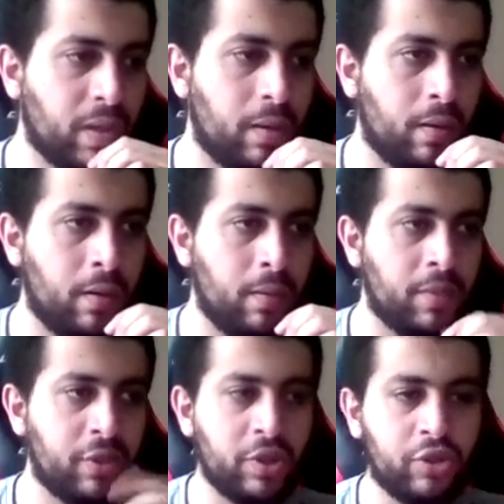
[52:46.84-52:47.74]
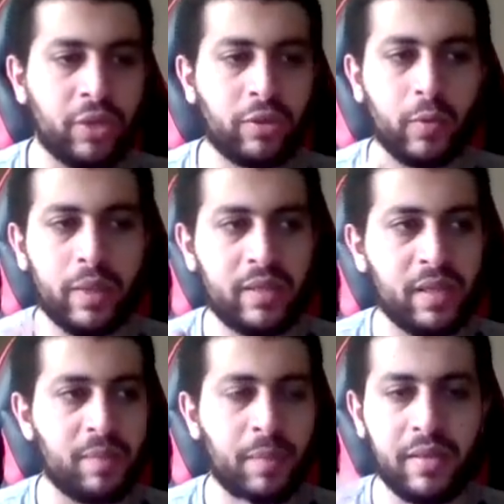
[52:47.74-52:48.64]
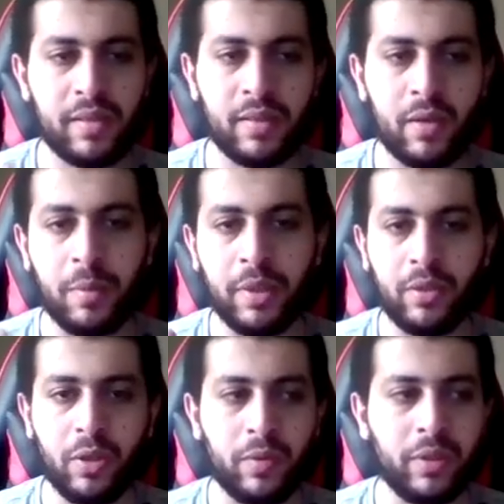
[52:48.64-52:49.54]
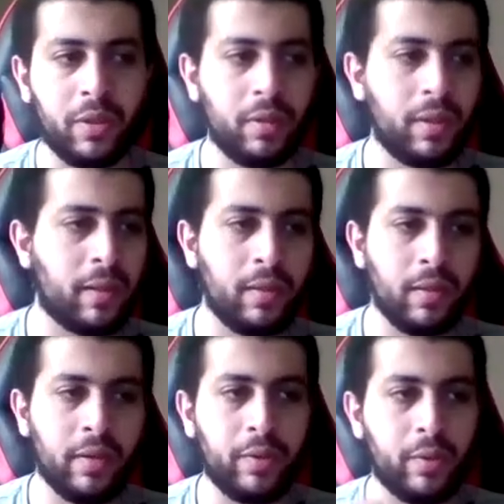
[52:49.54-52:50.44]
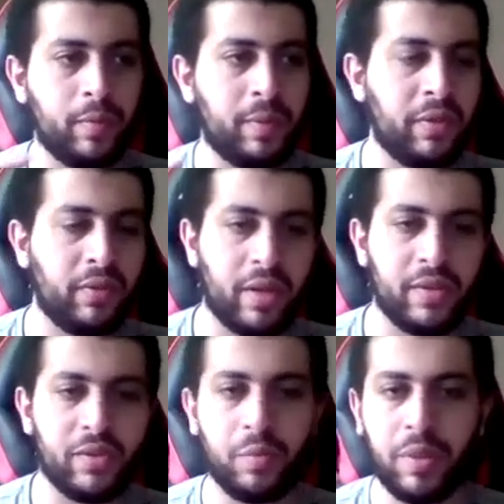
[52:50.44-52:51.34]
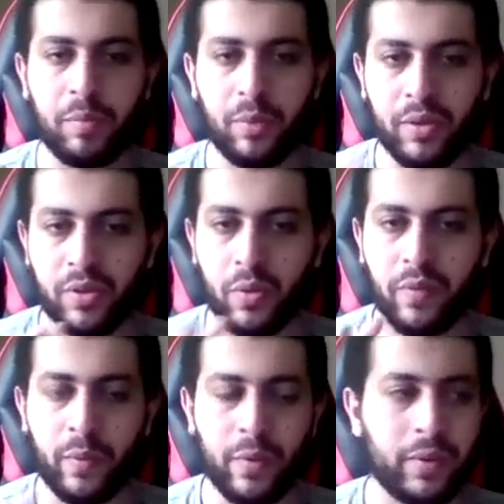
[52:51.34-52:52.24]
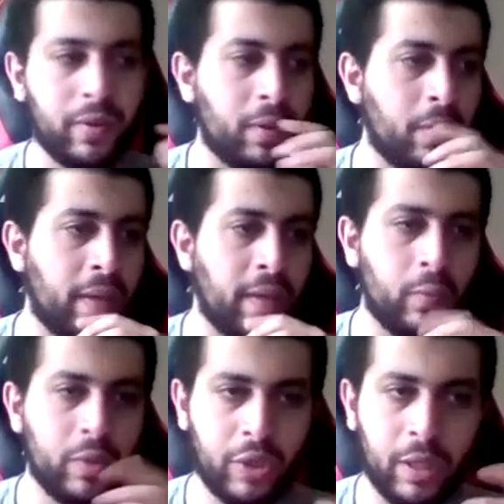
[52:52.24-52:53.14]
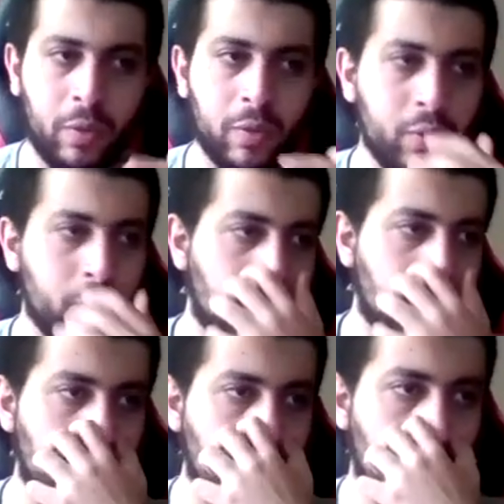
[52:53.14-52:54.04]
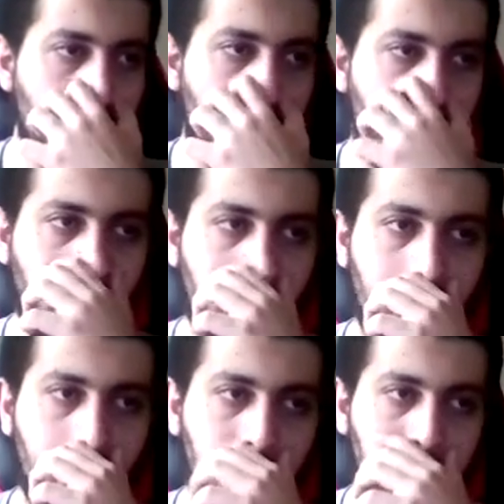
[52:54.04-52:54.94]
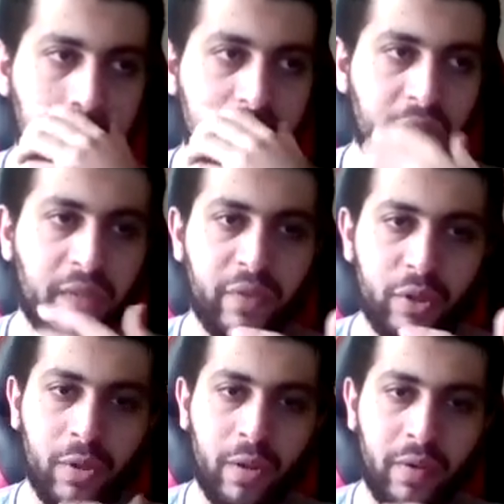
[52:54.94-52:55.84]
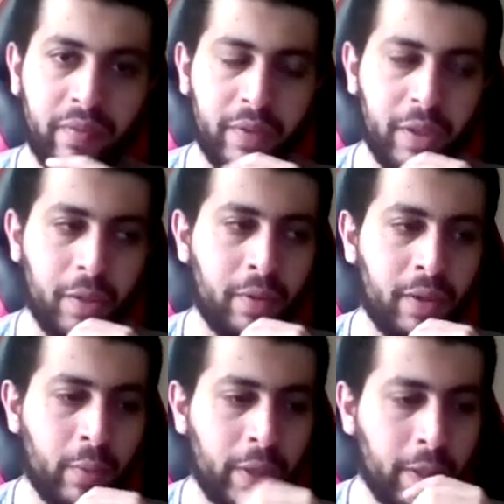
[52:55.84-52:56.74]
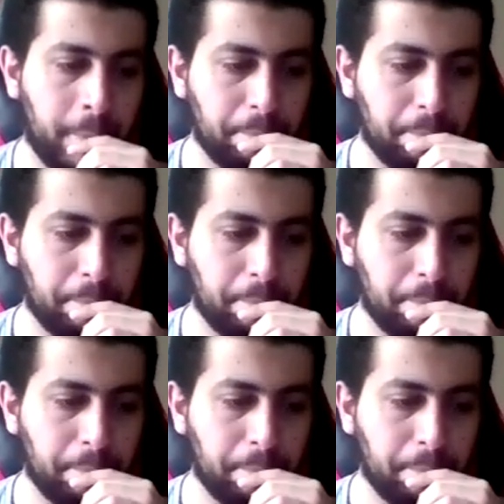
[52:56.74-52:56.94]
a gentle way is commonly known, like I love you, being nice to people, and so forth, and which can also be selfish love, in a way.